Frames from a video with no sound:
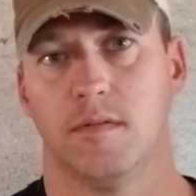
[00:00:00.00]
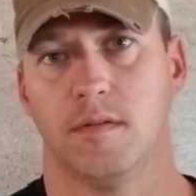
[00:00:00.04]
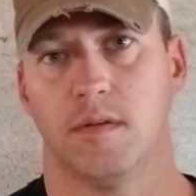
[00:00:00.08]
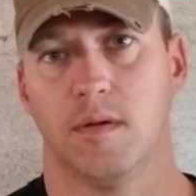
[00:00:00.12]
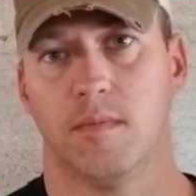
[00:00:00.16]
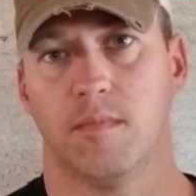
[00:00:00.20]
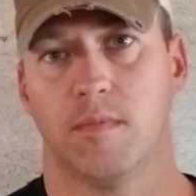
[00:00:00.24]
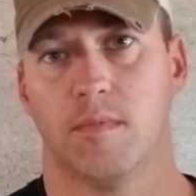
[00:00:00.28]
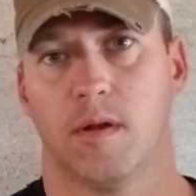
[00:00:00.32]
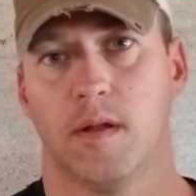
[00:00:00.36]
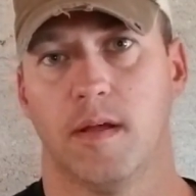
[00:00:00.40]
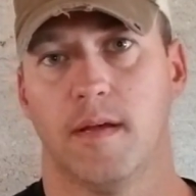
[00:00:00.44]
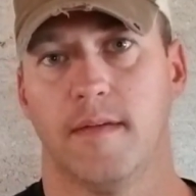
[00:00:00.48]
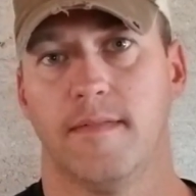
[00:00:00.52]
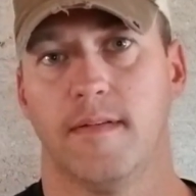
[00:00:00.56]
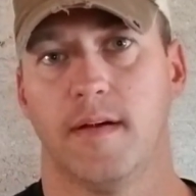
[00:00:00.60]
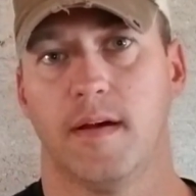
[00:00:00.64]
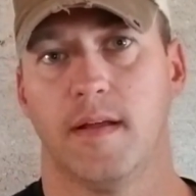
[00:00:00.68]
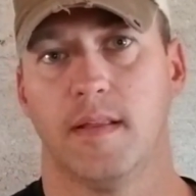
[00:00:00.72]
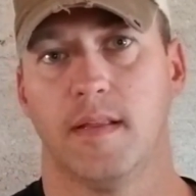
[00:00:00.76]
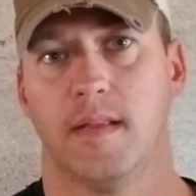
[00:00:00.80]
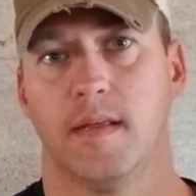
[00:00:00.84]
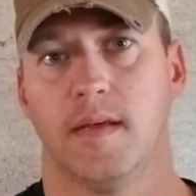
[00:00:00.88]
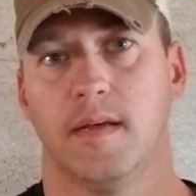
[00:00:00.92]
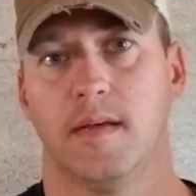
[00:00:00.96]
you'll probably
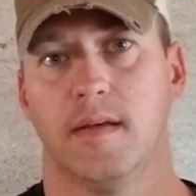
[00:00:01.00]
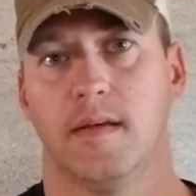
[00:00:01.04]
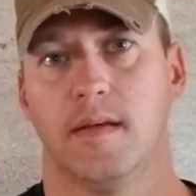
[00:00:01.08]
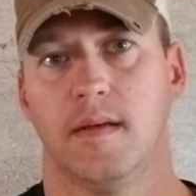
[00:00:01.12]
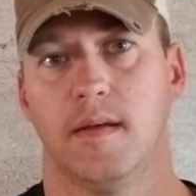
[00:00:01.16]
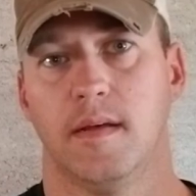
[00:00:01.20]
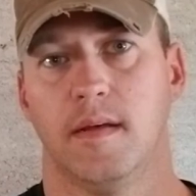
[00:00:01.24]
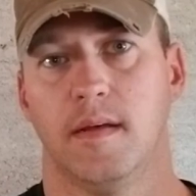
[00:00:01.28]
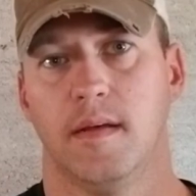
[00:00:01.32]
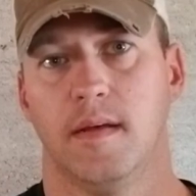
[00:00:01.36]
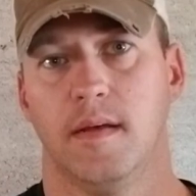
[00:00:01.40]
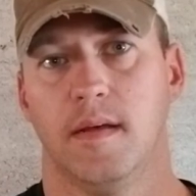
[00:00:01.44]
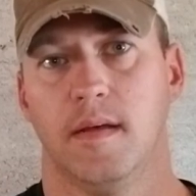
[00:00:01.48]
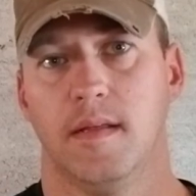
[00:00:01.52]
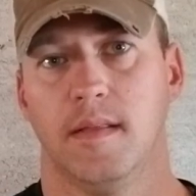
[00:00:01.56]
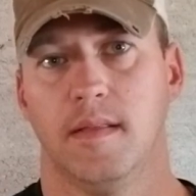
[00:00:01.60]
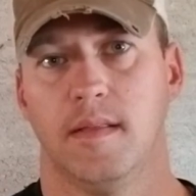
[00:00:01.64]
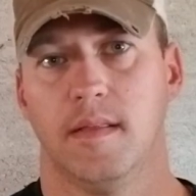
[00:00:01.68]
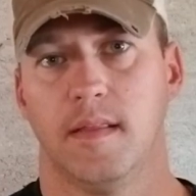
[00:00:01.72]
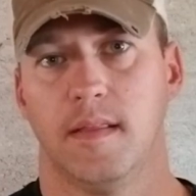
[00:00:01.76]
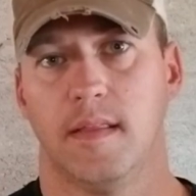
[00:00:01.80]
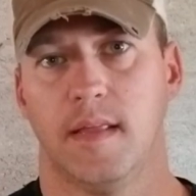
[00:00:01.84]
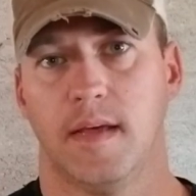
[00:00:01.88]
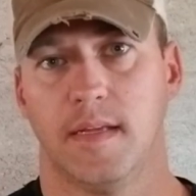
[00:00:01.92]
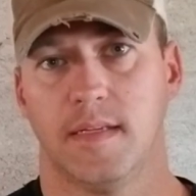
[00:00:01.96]
find that,
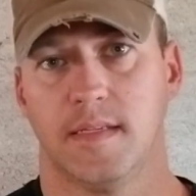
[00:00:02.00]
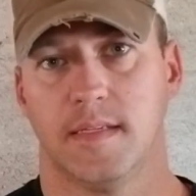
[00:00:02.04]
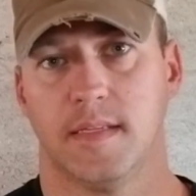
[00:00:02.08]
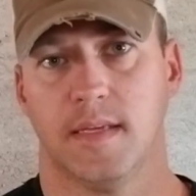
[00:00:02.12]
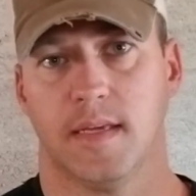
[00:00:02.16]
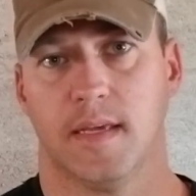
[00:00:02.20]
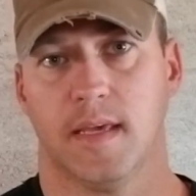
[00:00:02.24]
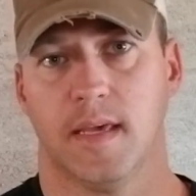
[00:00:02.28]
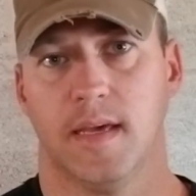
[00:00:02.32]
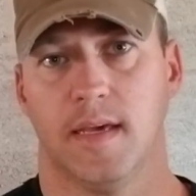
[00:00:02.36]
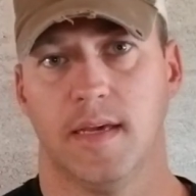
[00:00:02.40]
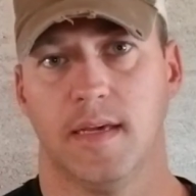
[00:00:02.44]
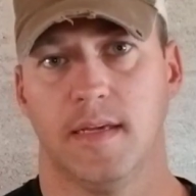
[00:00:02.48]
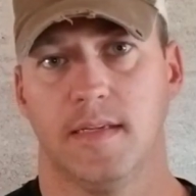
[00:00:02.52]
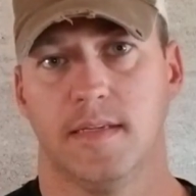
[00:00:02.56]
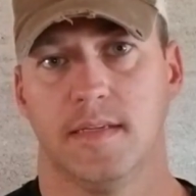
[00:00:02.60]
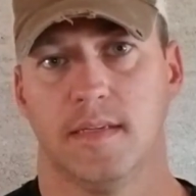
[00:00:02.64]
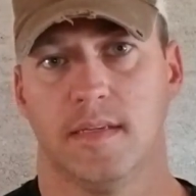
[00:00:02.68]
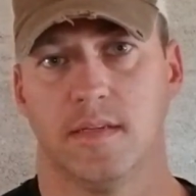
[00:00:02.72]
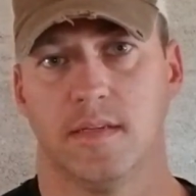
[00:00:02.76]
that that's the case